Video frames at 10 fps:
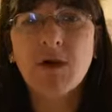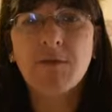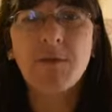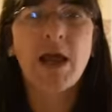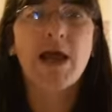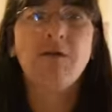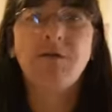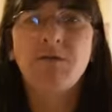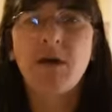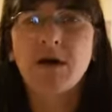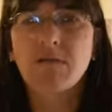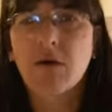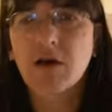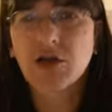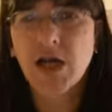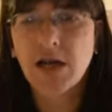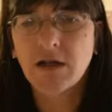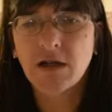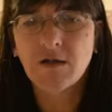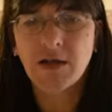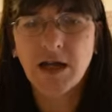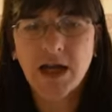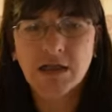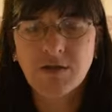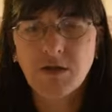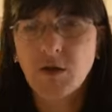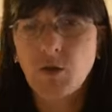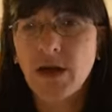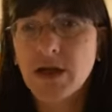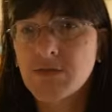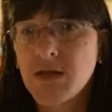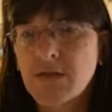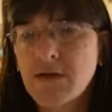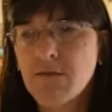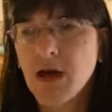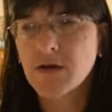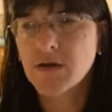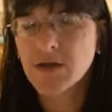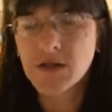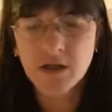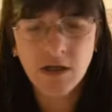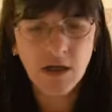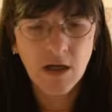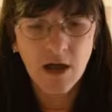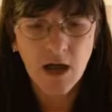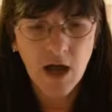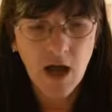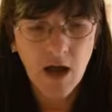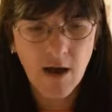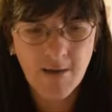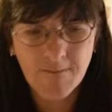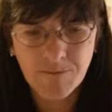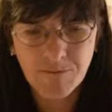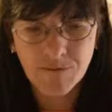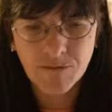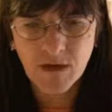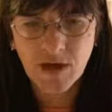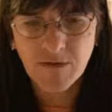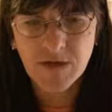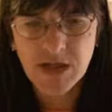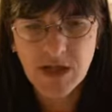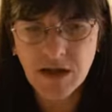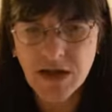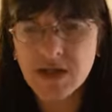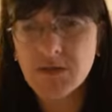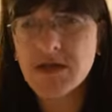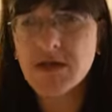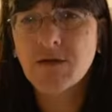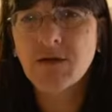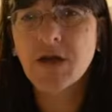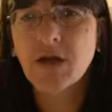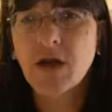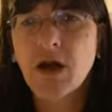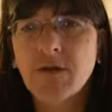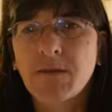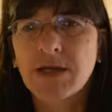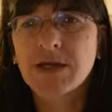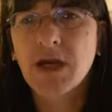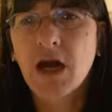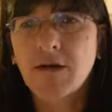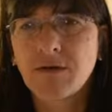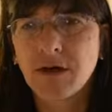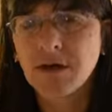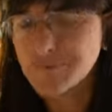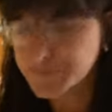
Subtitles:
my plan for my channel over the next few weeks, maybe months. If there's anything specific you'd like me to cover,